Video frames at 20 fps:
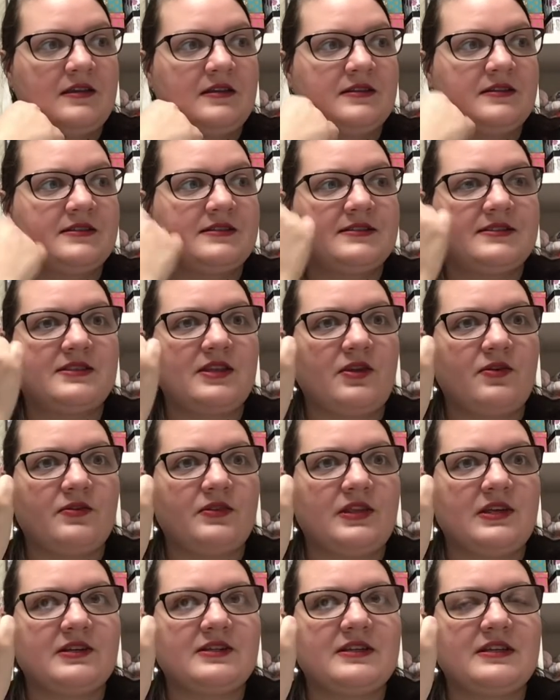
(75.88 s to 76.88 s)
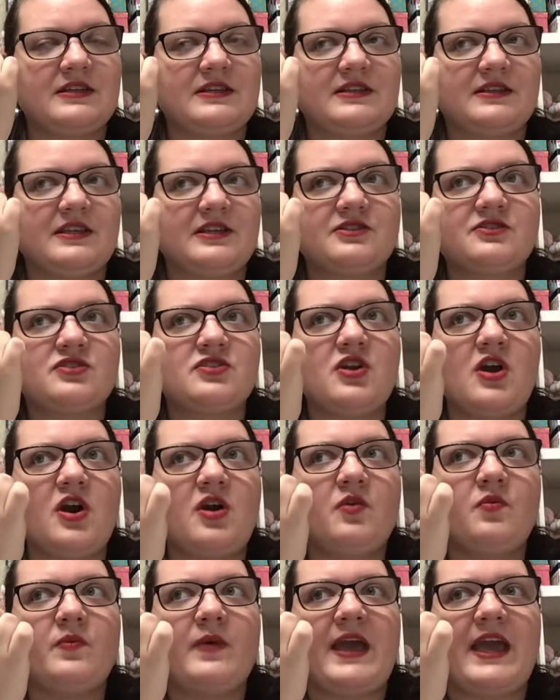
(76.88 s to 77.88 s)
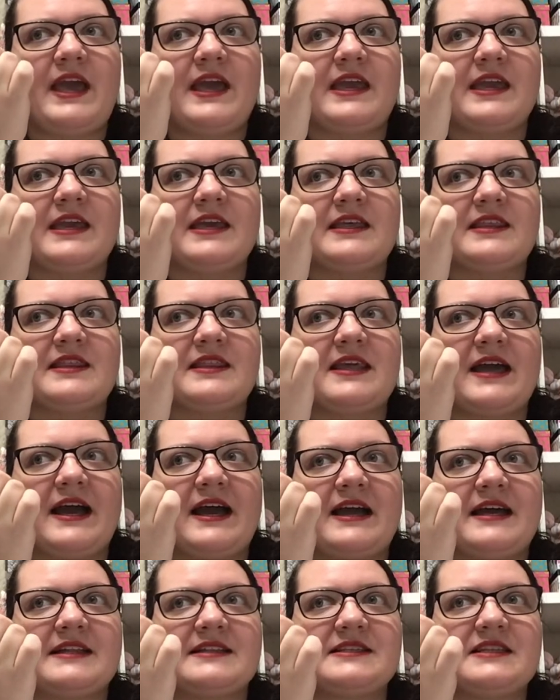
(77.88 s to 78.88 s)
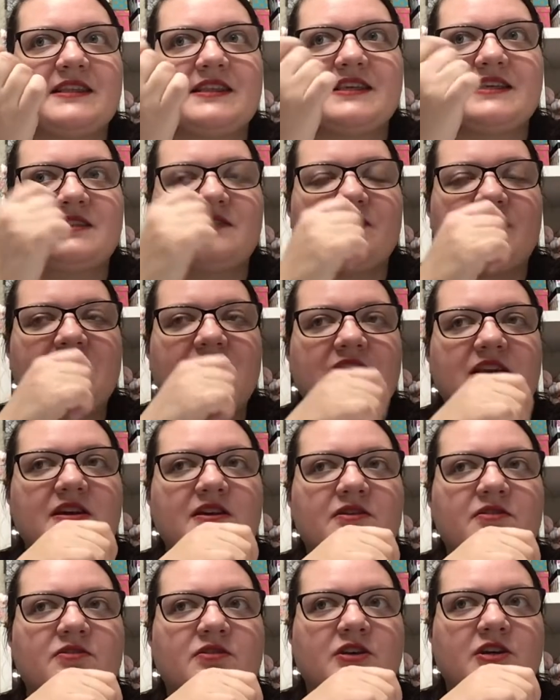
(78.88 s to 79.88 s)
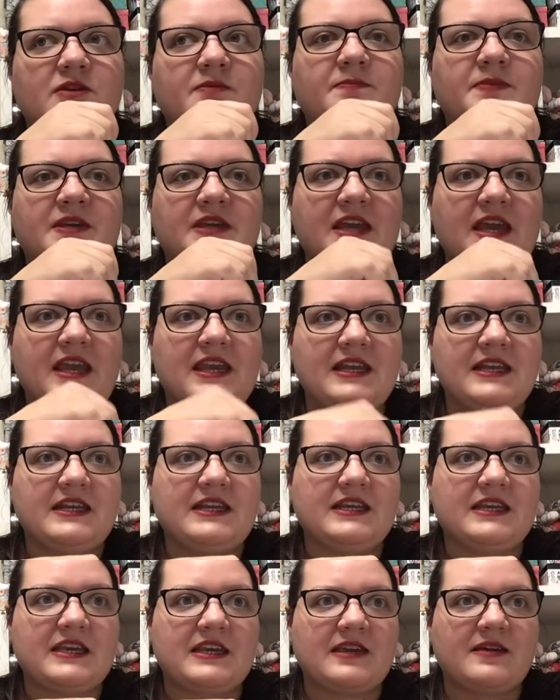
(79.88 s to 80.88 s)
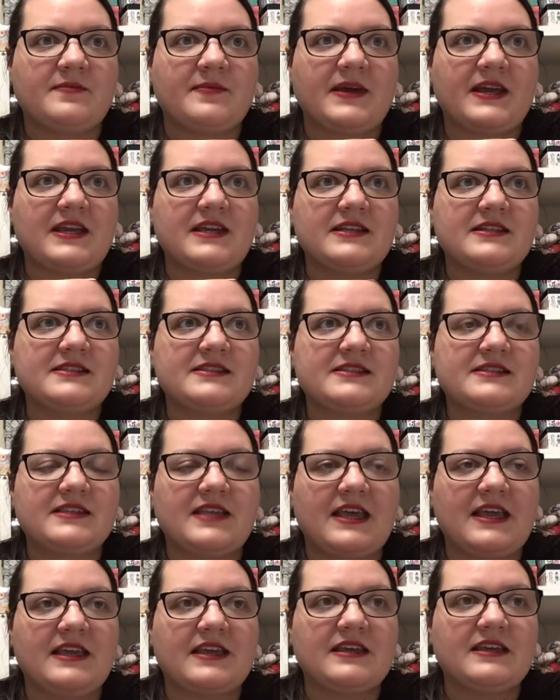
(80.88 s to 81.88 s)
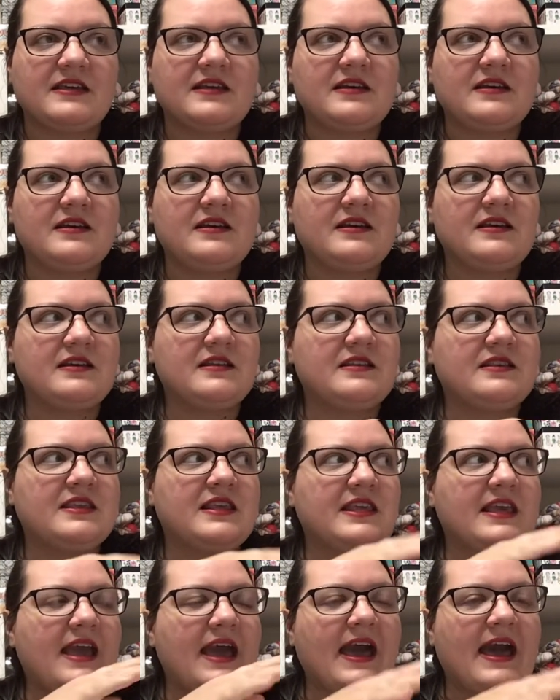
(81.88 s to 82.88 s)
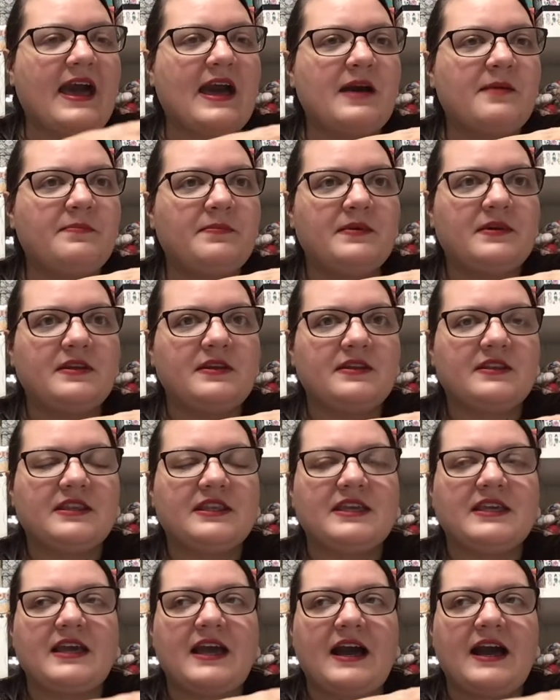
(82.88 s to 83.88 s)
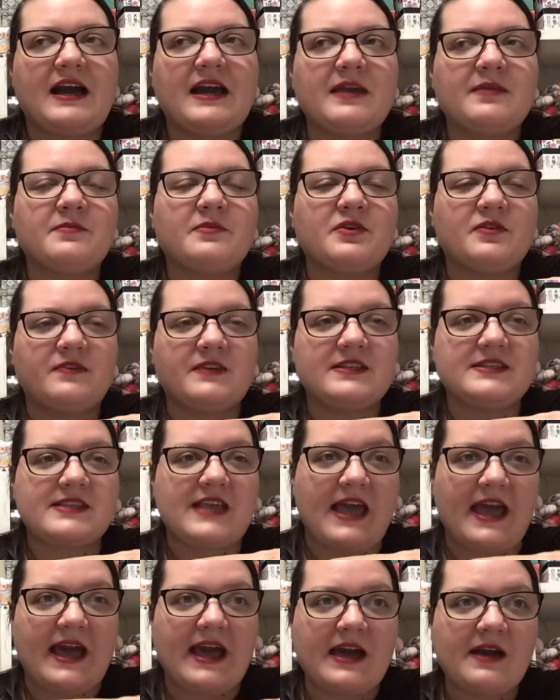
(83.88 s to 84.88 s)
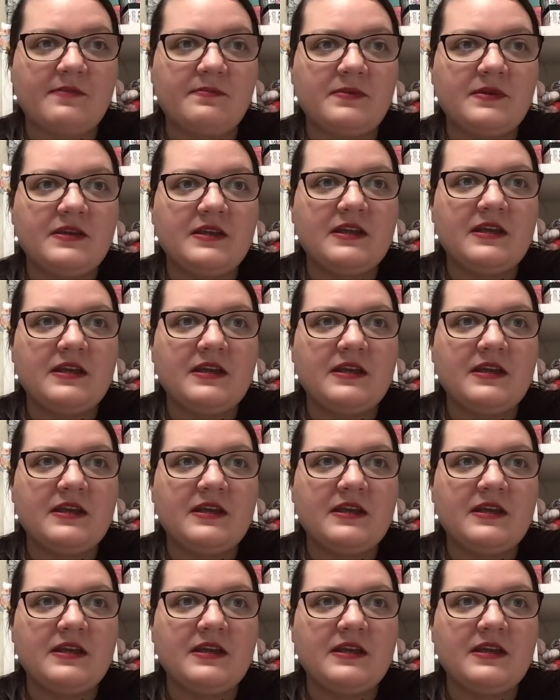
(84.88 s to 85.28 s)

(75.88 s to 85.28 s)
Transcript: So there's no way that this video could be 80 gigabytes. Like, the app, the iMovies app,